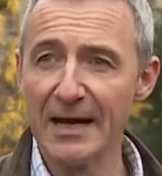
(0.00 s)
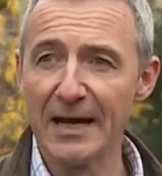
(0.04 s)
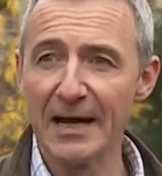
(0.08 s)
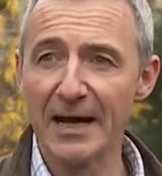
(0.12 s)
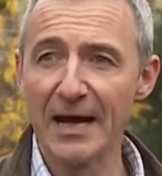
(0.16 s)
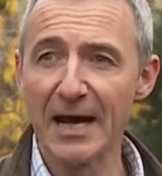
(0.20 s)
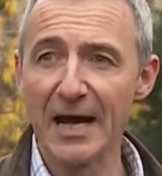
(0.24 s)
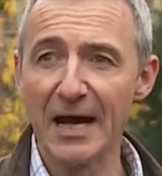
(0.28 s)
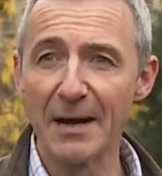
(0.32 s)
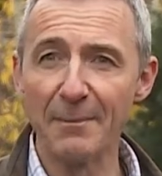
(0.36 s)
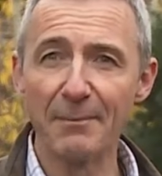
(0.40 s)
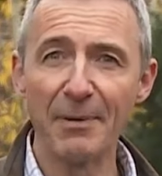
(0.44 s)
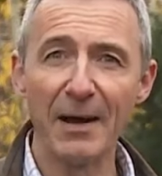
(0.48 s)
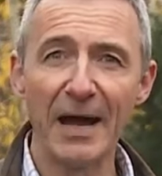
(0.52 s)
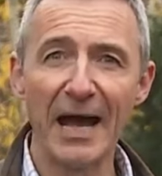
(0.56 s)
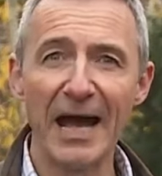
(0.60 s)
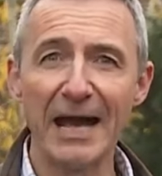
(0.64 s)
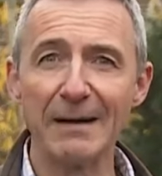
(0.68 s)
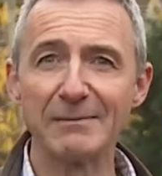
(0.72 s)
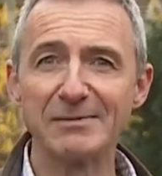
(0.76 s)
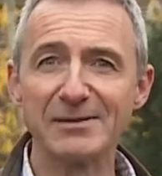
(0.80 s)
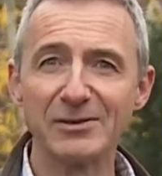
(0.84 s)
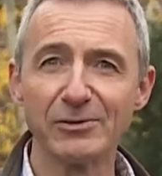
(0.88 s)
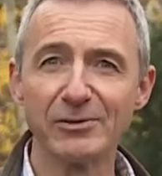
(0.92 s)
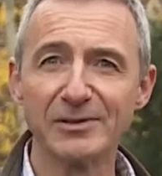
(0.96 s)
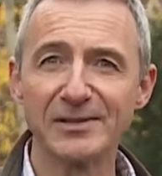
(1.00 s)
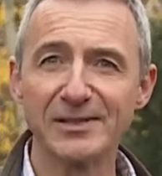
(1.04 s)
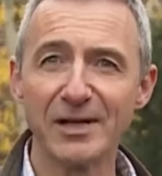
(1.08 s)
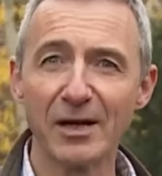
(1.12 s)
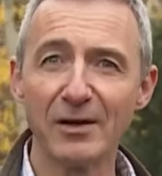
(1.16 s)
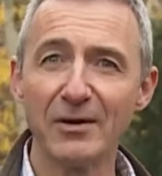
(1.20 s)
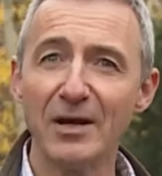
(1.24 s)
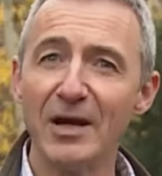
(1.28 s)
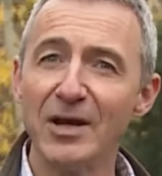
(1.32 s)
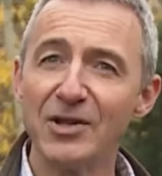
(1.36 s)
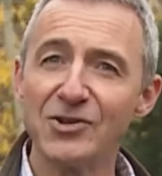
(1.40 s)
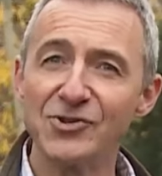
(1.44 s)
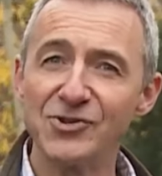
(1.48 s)
uh, perhaps also
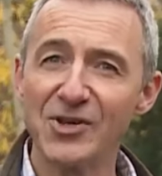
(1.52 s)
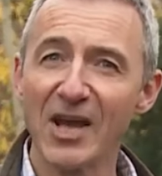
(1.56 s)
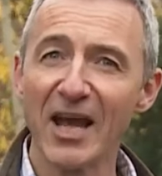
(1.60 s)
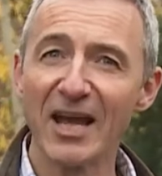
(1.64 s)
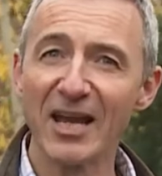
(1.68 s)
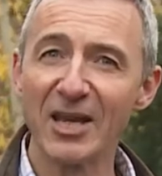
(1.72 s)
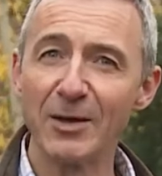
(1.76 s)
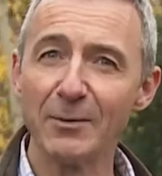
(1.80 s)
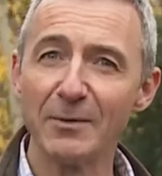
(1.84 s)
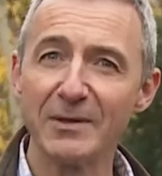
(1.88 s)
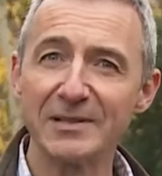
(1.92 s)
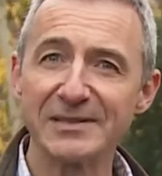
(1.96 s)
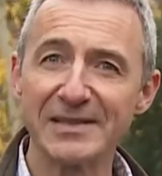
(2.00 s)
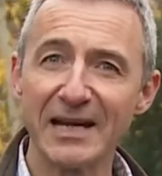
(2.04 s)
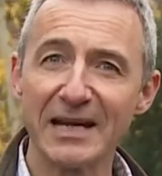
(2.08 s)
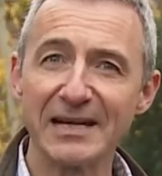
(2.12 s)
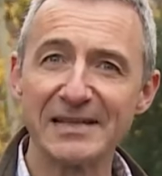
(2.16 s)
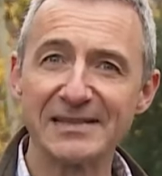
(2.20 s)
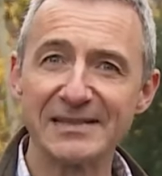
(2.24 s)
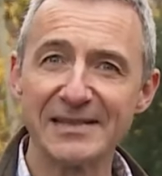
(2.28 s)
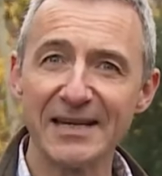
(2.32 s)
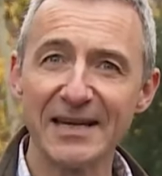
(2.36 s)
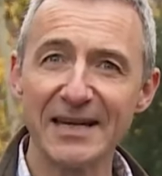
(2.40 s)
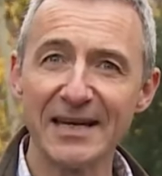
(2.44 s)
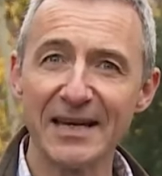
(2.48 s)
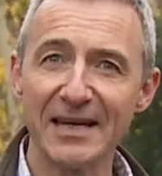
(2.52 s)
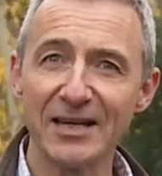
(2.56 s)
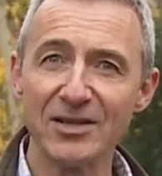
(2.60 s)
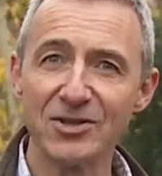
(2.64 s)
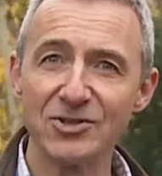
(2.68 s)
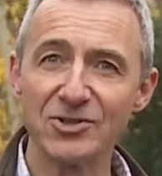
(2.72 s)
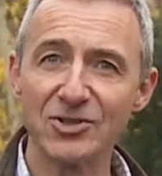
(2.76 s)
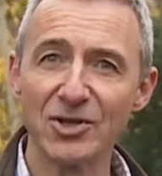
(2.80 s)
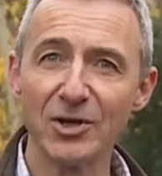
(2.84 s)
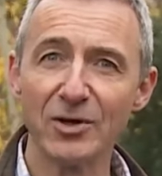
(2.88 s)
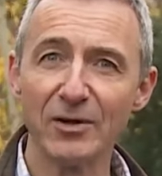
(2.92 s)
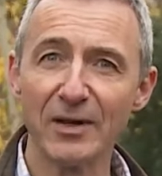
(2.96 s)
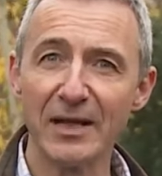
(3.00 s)
Jaguar's XE in
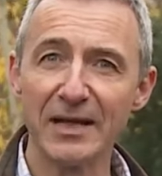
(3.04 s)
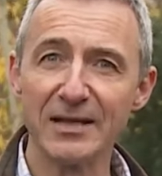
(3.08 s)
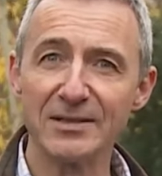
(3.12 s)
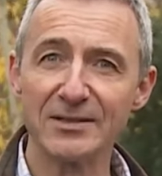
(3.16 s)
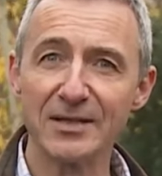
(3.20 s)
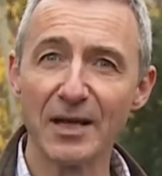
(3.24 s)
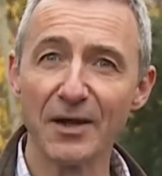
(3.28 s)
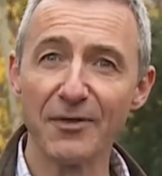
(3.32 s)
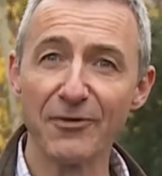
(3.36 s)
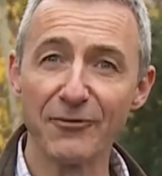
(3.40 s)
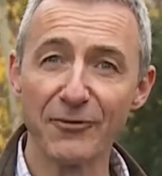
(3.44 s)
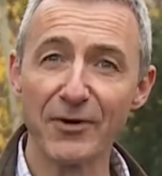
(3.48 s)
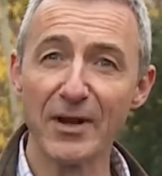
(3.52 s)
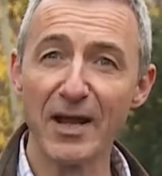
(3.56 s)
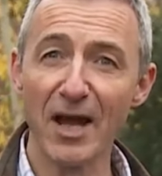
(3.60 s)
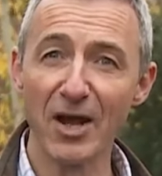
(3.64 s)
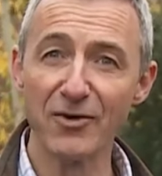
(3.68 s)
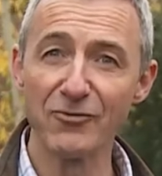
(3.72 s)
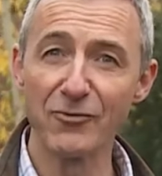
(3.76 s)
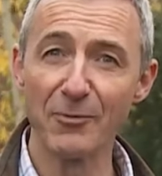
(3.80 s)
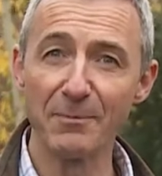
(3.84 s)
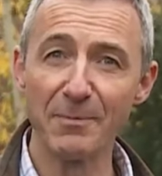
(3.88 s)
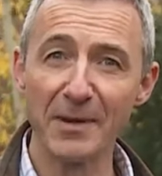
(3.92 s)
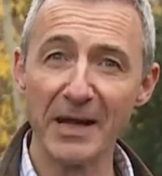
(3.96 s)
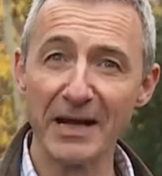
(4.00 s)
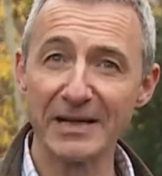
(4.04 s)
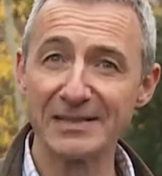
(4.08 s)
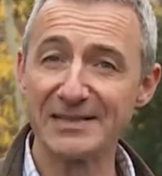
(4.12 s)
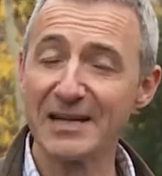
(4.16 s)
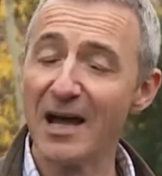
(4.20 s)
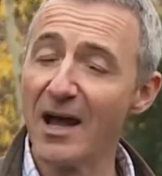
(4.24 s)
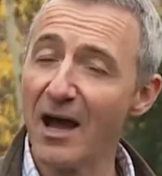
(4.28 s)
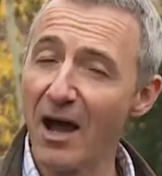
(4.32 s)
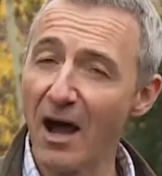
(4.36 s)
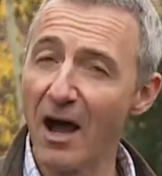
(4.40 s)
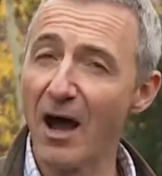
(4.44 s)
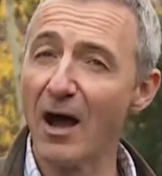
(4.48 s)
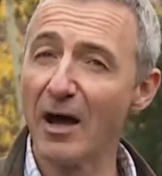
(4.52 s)
two litre 300 PS
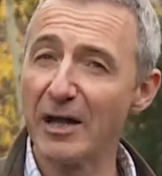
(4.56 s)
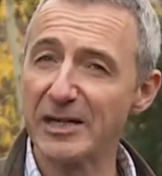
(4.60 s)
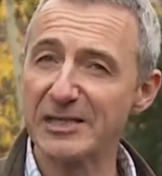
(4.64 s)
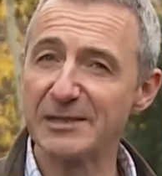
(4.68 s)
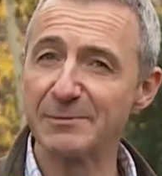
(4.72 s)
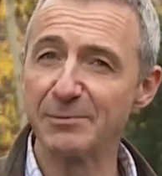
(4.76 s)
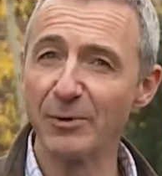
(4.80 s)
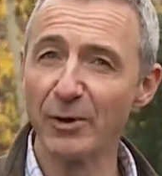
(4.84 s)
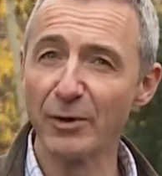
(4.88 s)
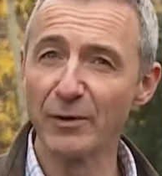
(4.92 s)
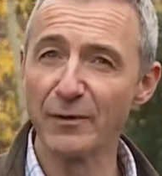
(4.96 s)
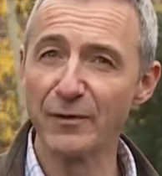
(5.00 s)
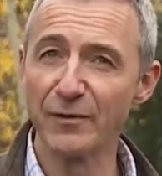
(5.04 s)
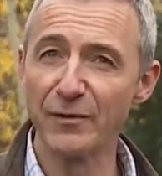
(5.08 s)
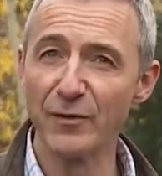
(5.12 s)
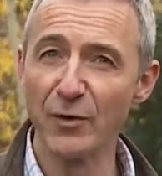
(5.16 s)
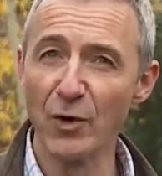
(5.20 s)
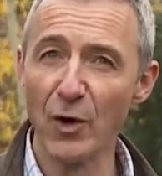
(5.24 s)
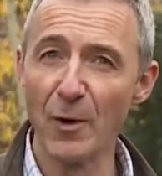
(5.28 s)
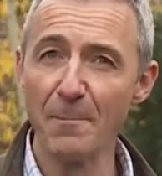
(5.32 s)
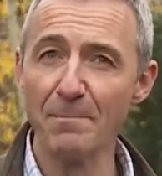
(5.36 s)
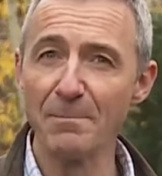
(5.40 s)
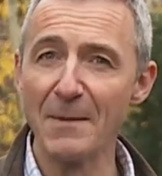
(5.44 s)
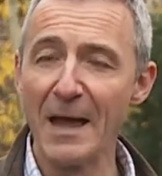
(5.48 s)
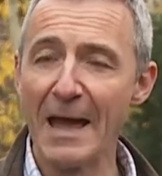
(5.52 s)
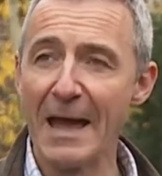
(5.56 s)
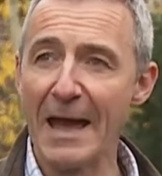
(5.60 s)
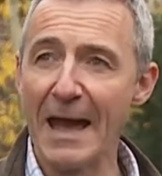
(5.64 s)
R Sport form,